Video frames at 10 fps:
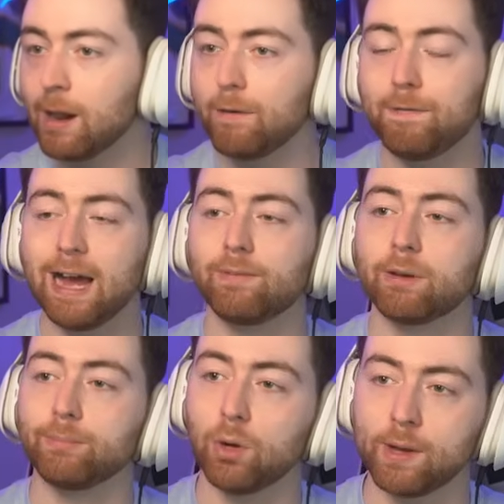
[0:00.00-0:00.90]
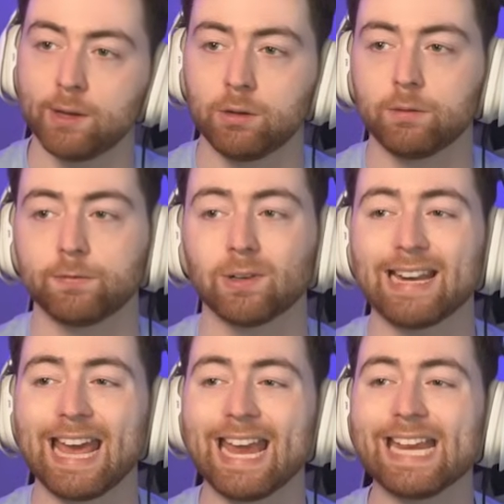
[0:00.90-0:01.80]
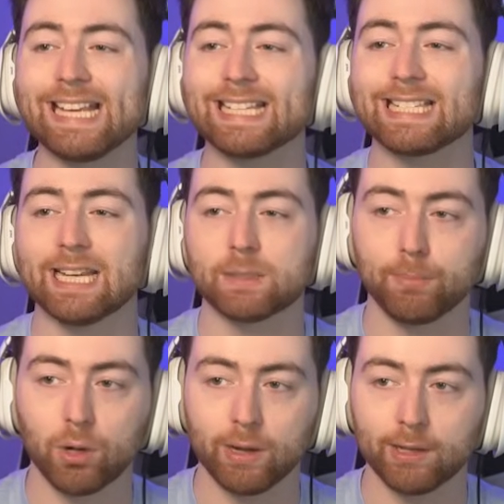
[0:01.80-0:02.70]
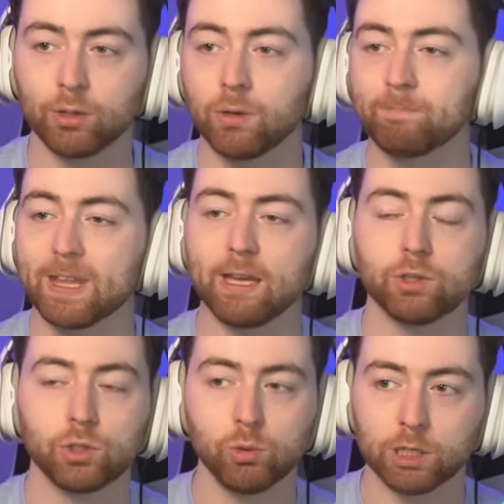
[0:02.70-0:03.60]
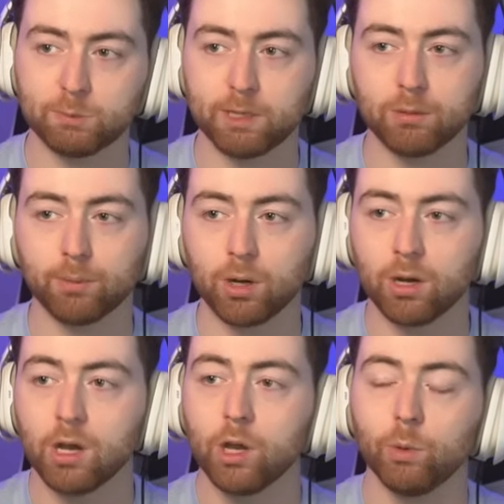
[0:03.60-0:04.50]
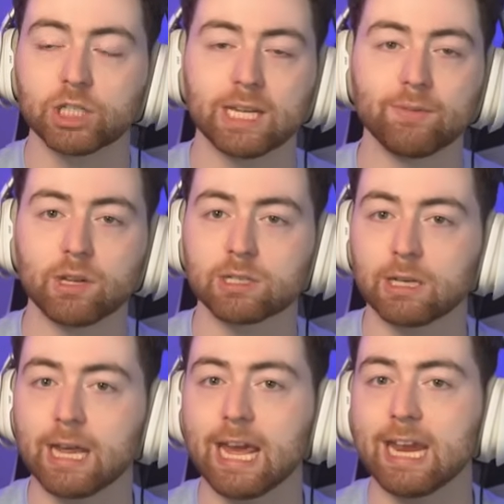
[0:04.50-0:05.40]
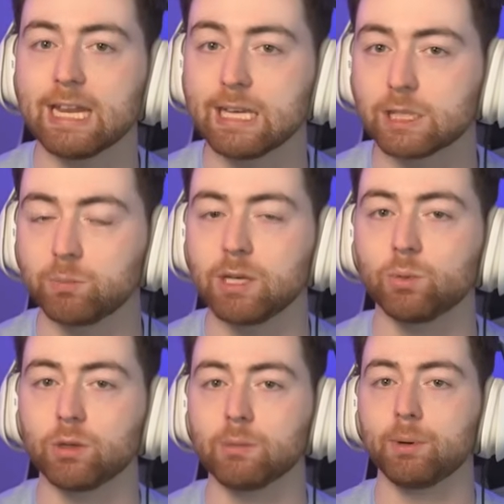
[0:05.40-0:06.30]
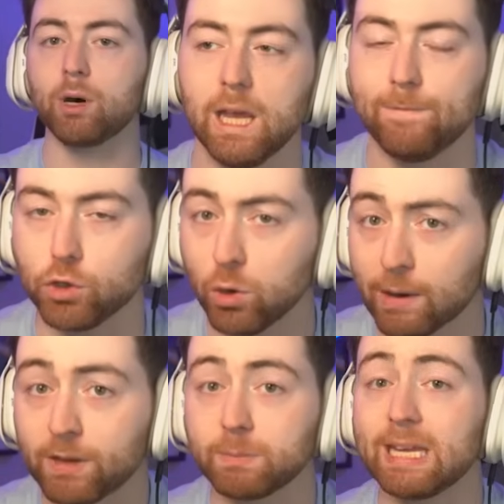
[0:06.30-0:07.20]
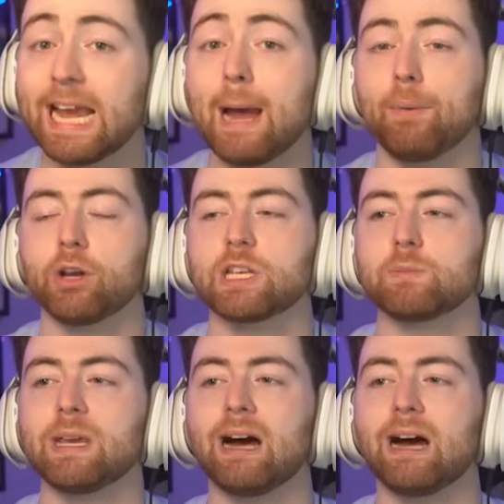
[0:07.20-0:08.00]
5 on ball handle for an 86 ball handle, and 2 on speed of ball, which gives us an 80 speed with the ball. If you don't have as many cap breakers as me, I'll